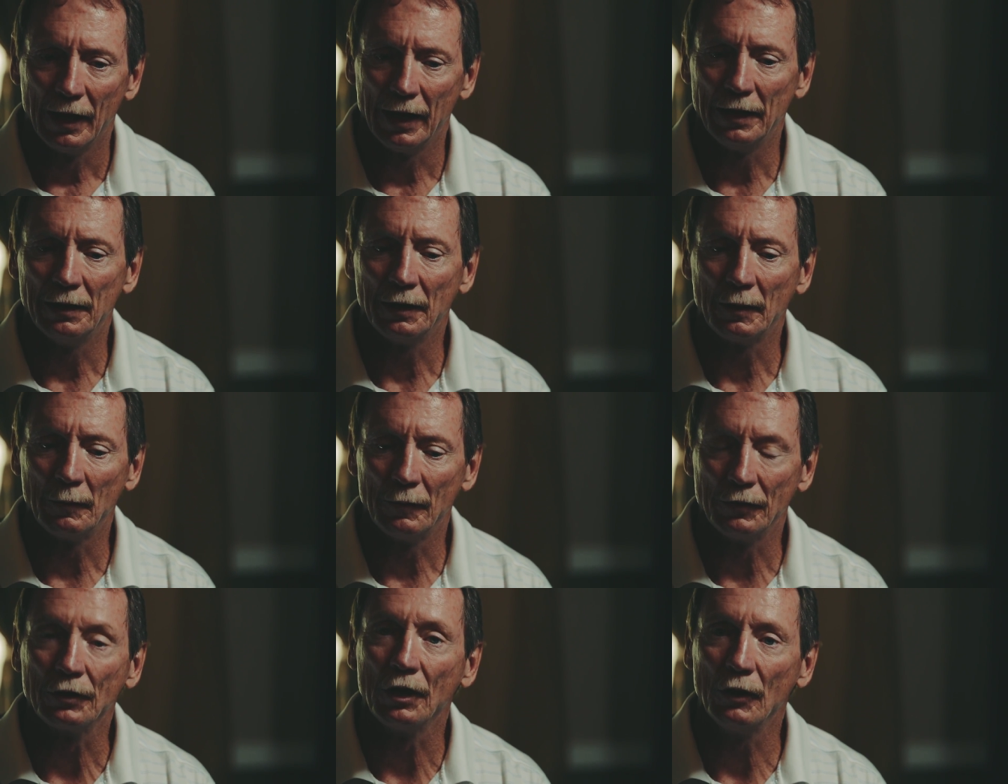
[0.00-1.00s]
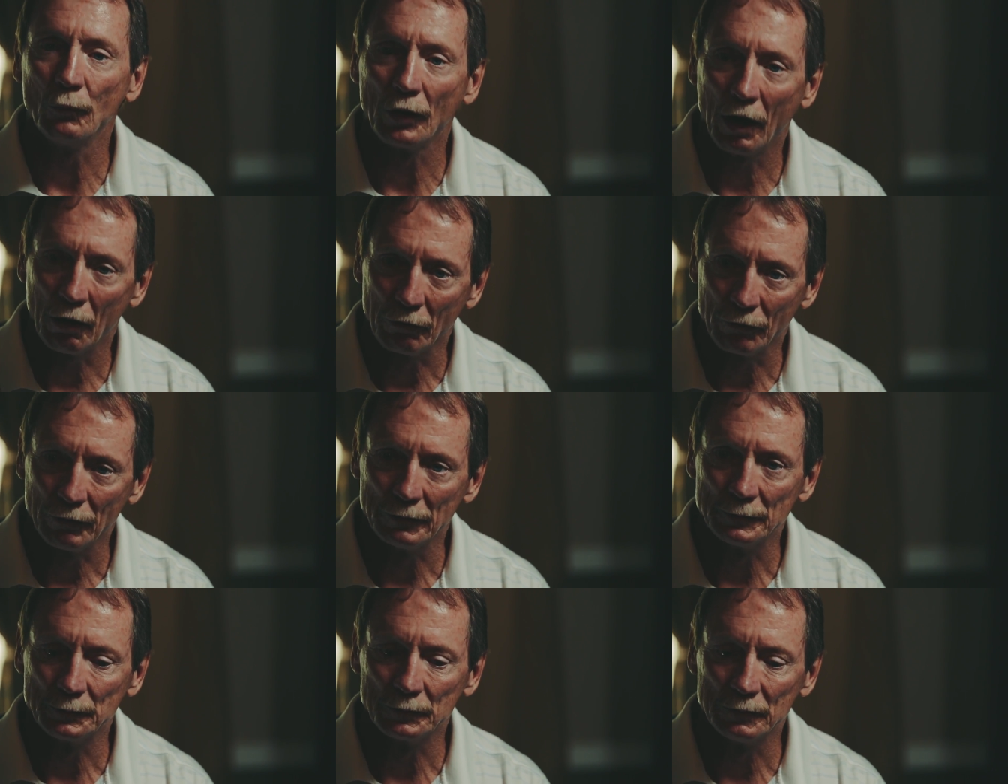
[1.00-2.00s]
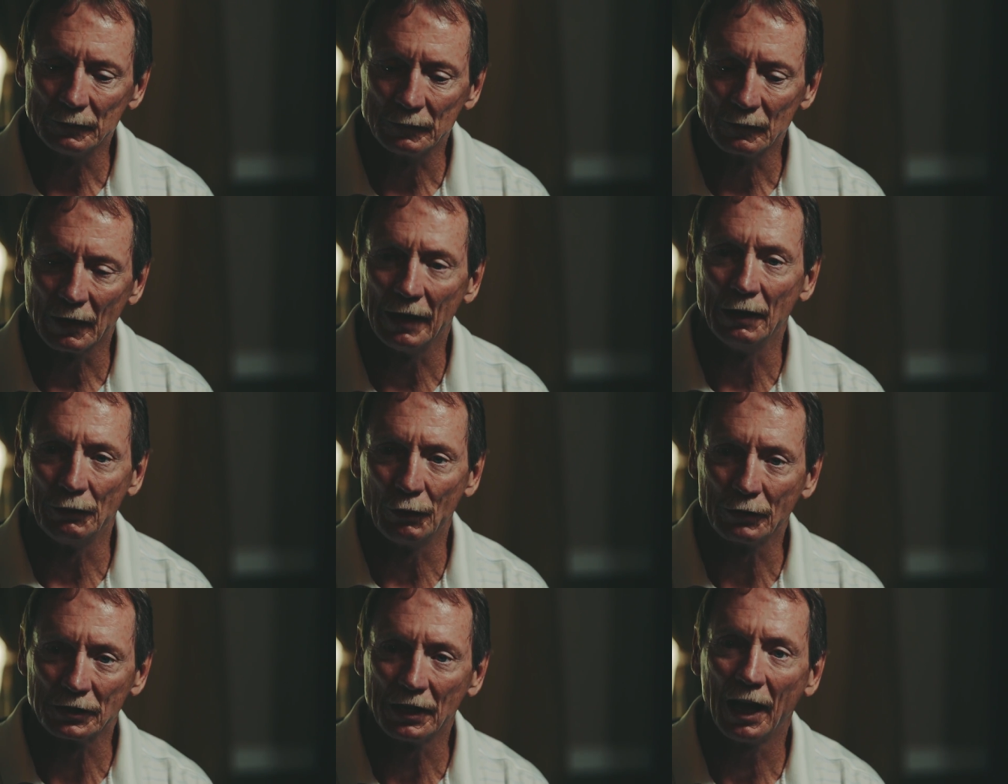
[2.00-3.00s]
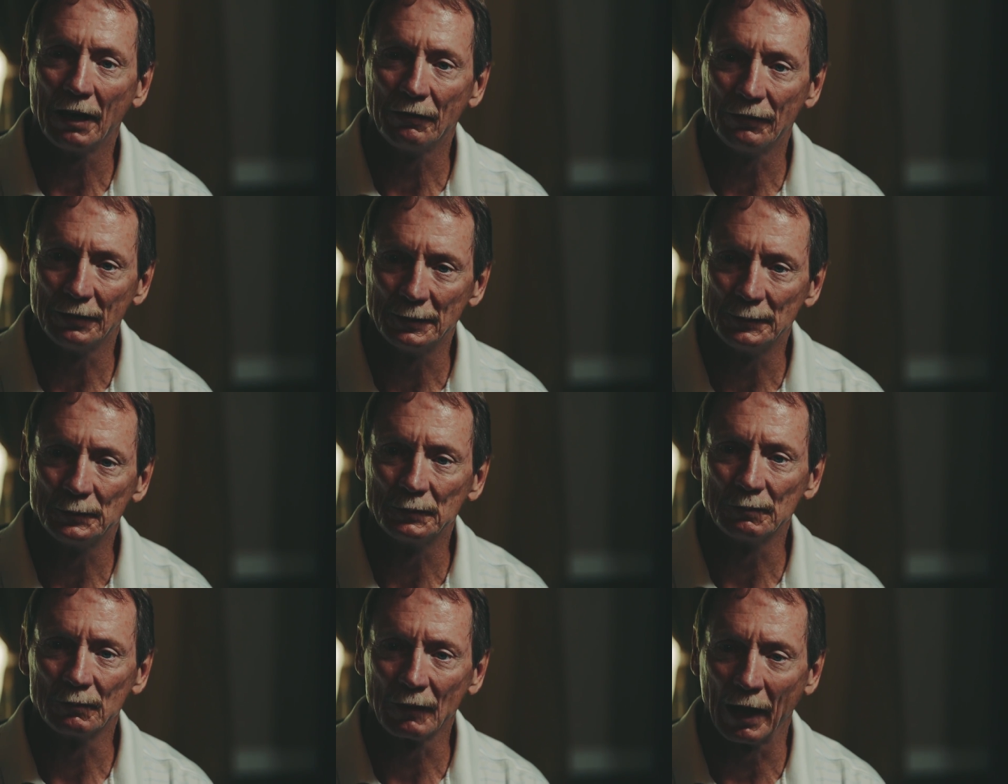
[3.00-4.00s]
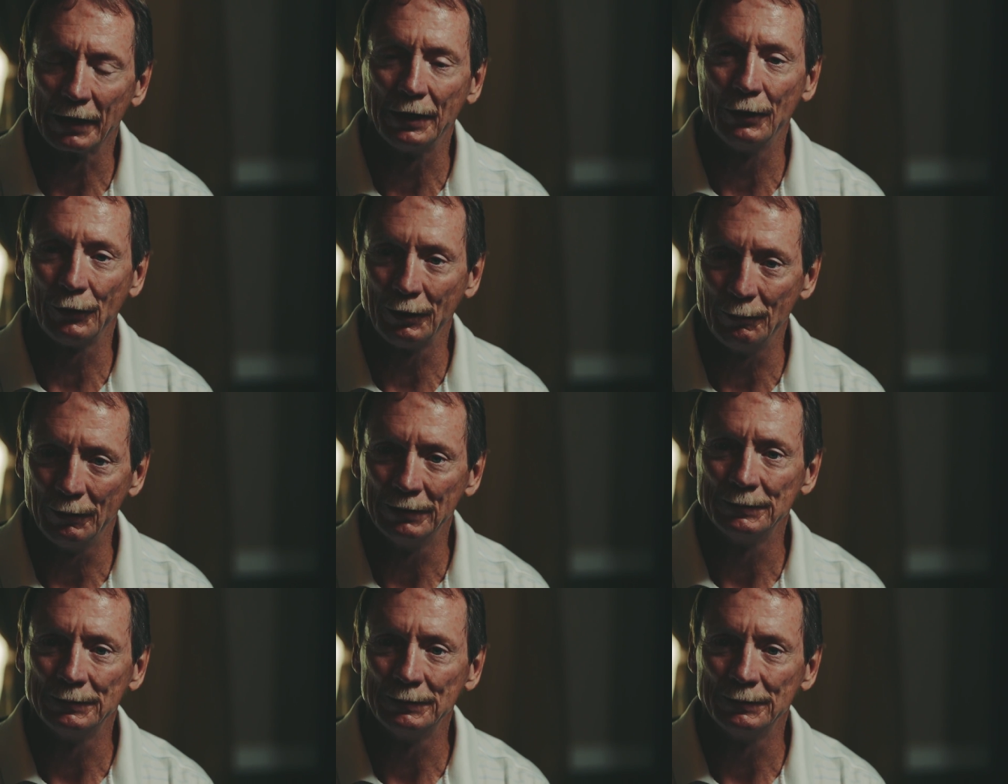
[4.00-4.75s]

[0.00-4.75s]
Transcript: And uh, the gun went off and took his life. I killed him.